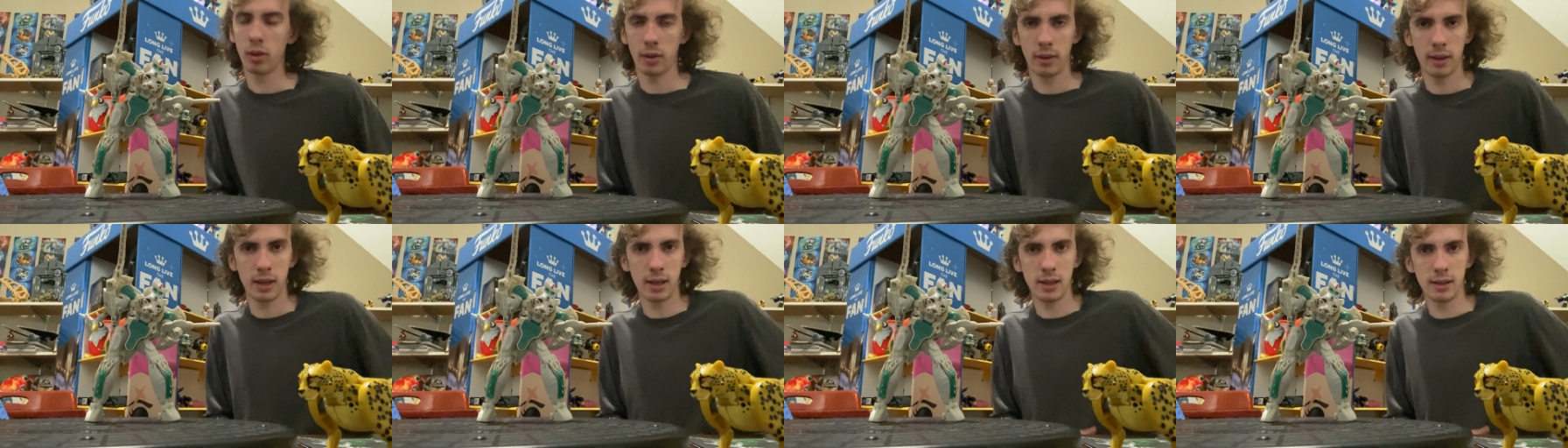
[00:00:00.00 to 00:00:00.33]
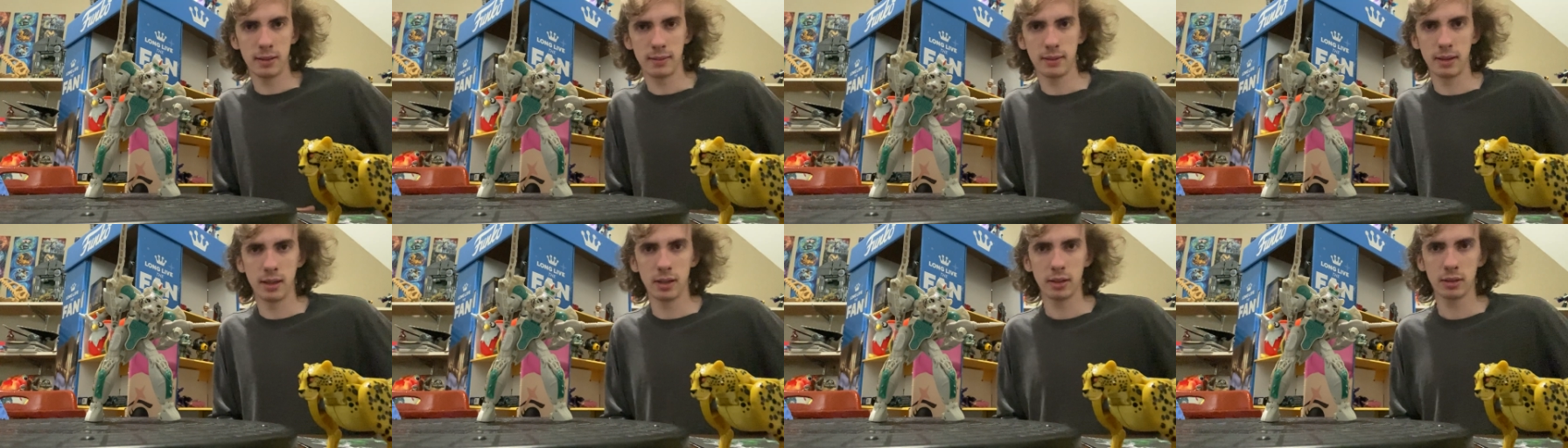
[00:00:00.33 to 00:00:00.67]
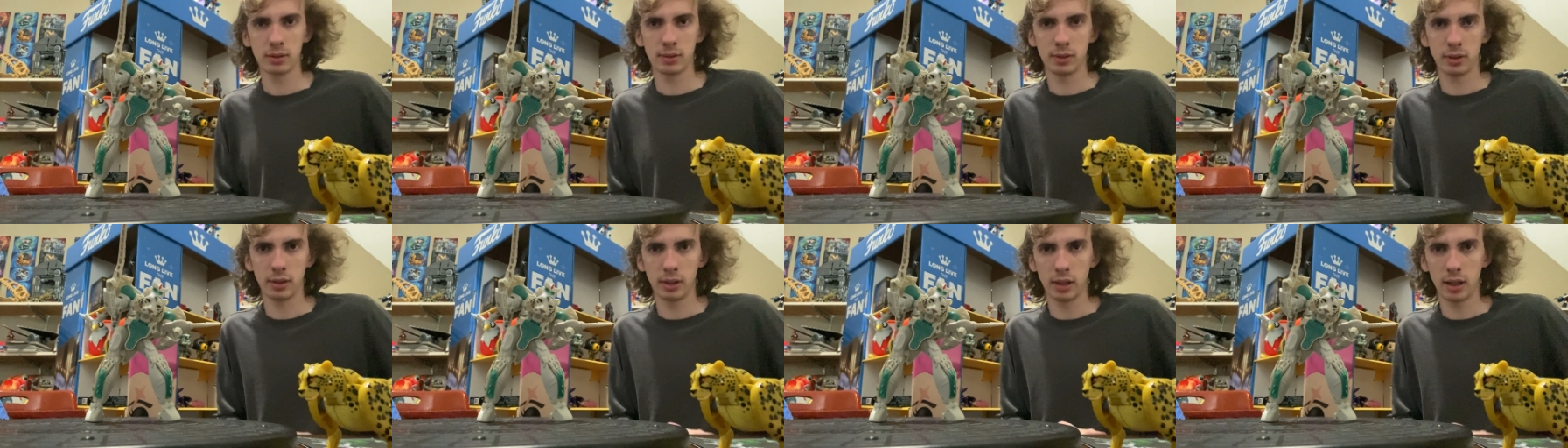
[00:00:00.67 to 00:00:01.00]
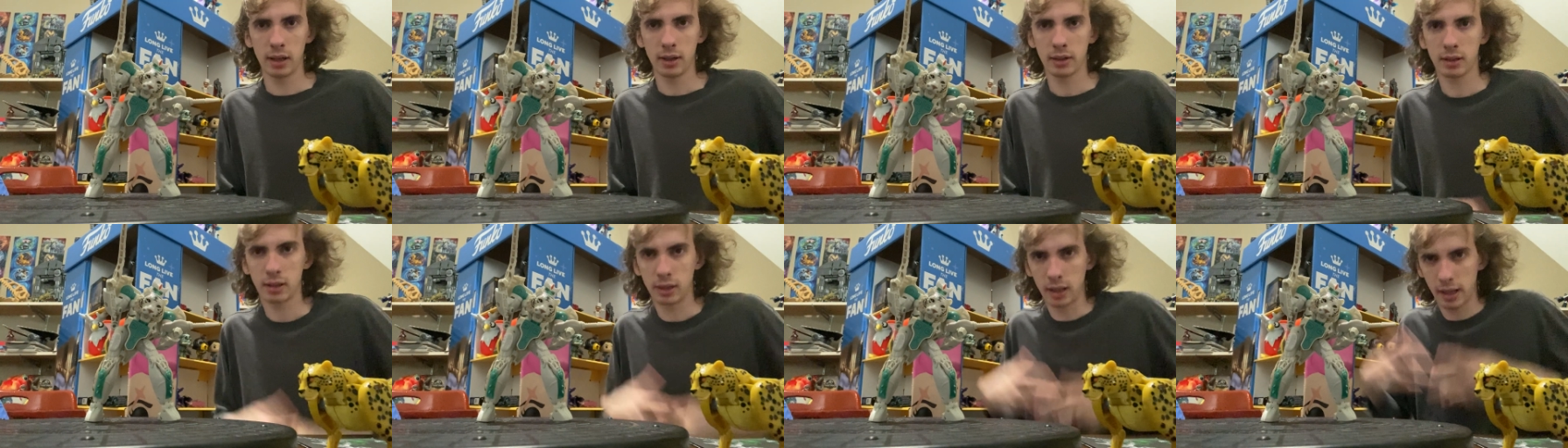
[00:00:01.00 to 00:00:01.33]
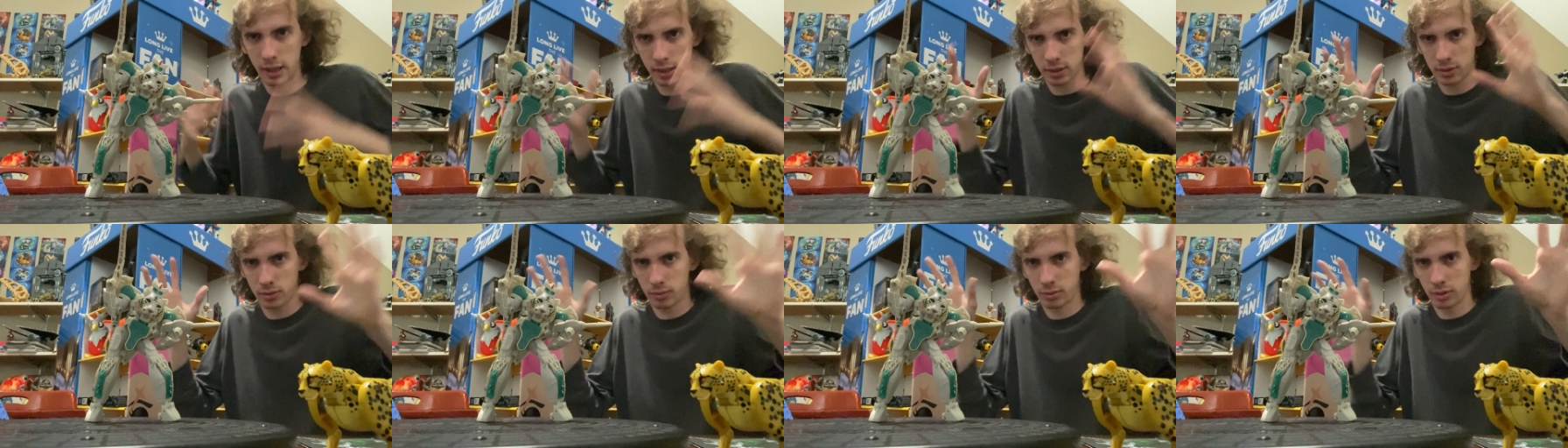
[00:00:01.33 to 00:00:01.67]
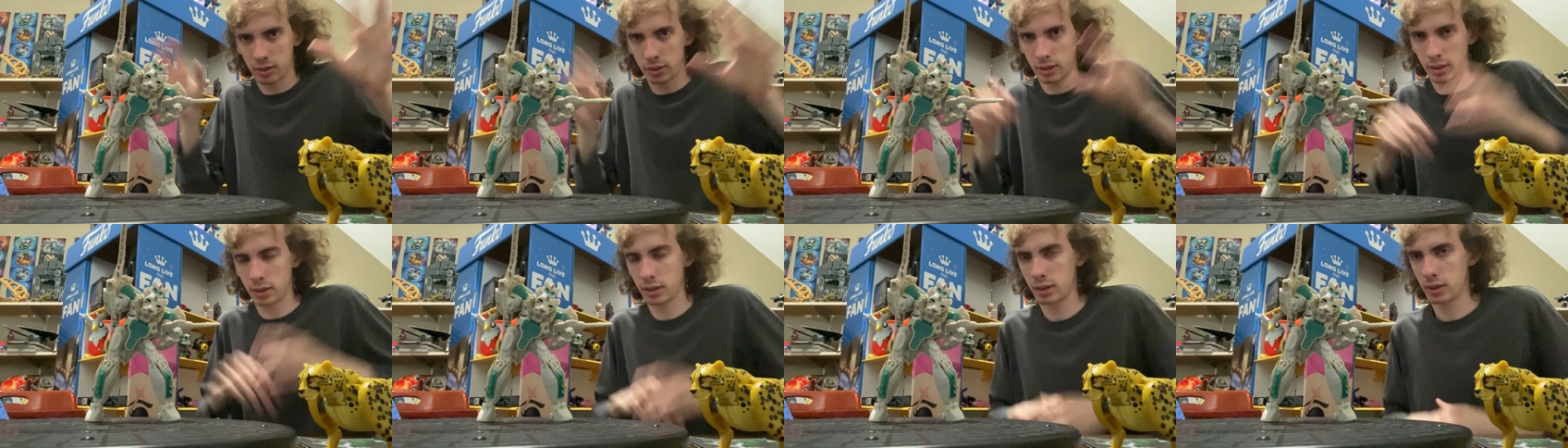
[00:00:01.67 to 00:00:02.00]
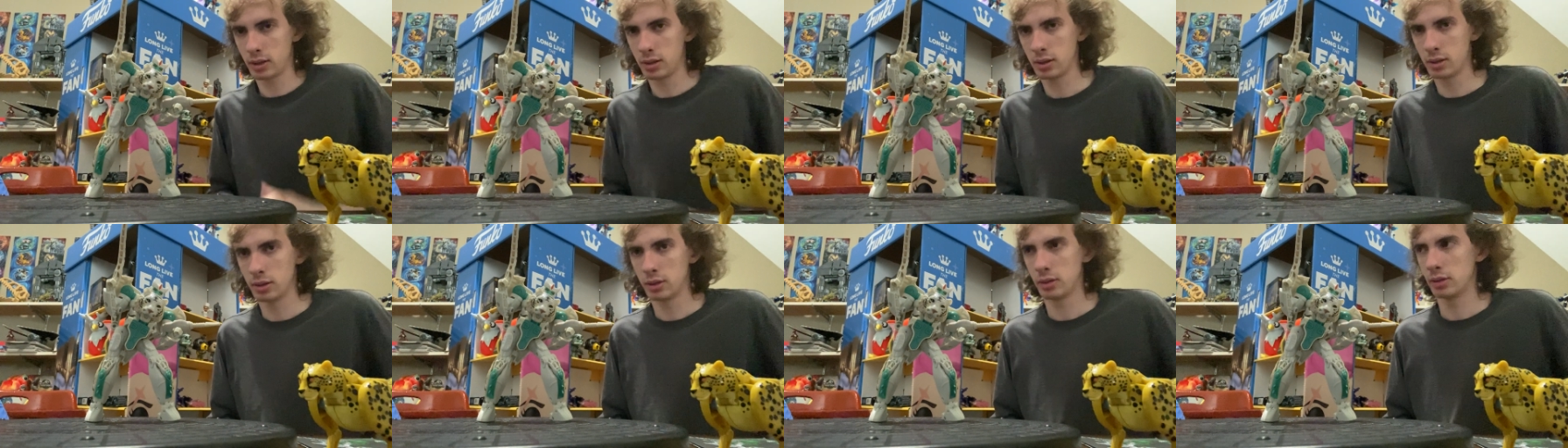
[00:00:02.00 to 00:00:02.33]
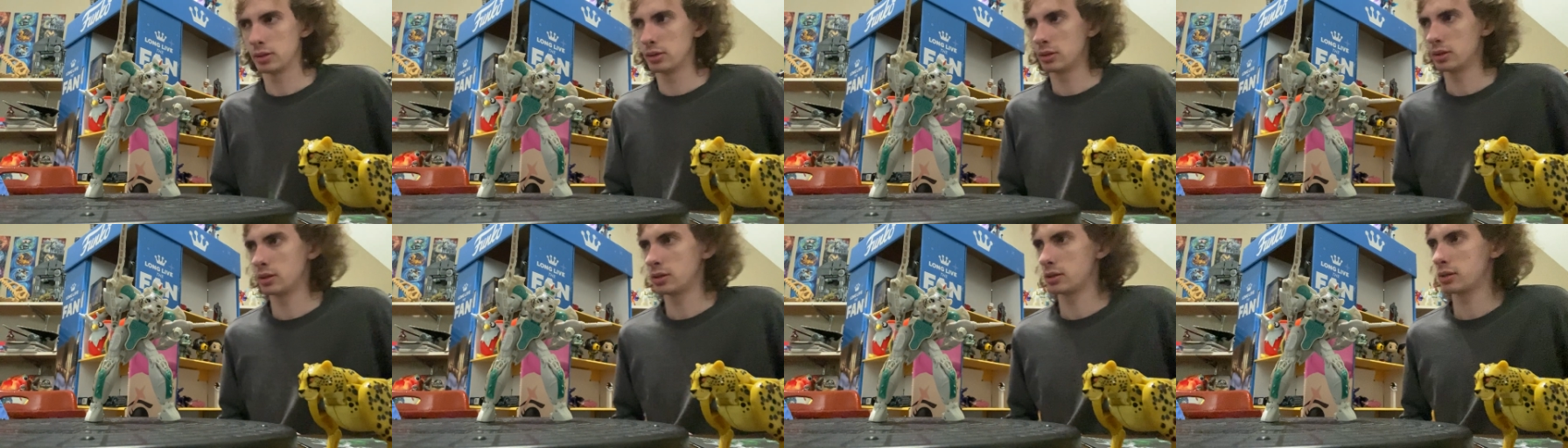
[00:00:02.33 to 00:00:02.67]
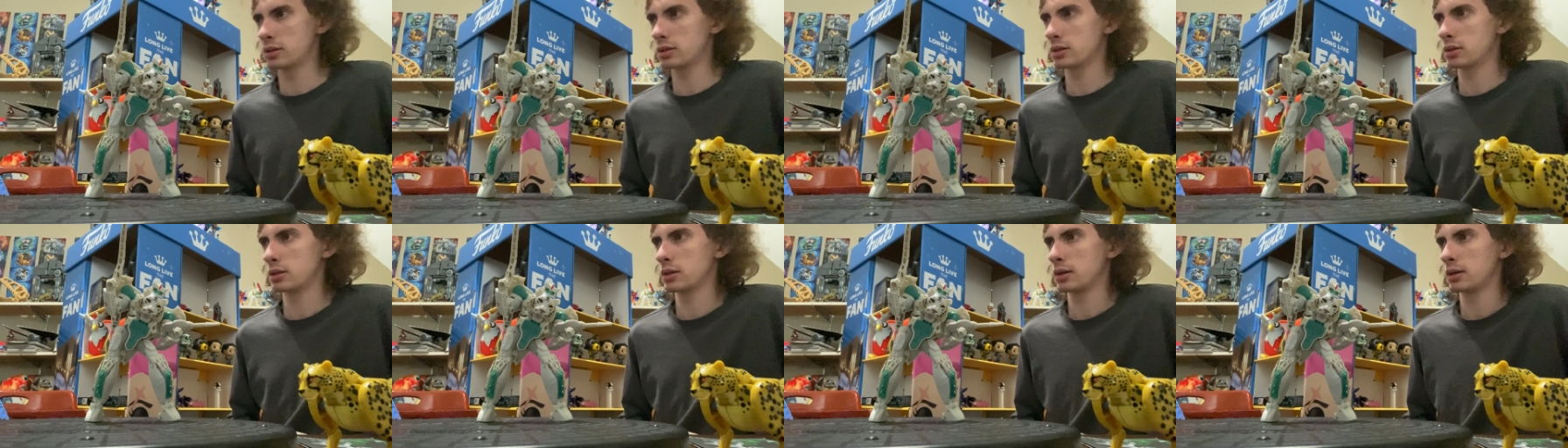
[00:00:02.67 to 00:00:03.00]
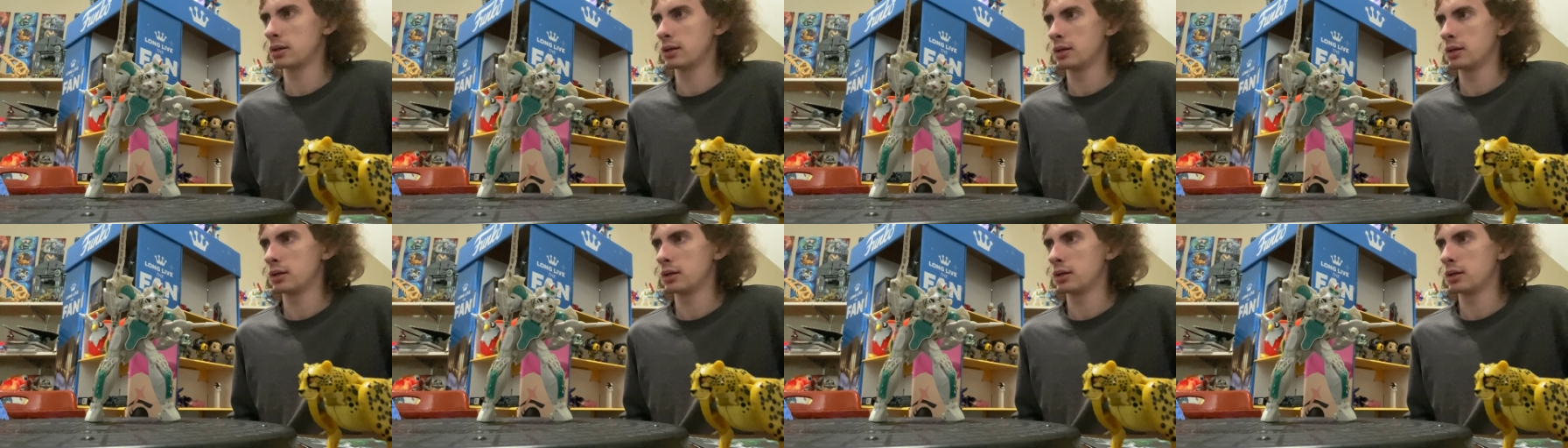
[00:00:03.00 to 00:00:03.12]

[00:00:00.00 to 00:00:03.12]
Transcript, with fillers: it there's a lot of classwork, you know, it, it's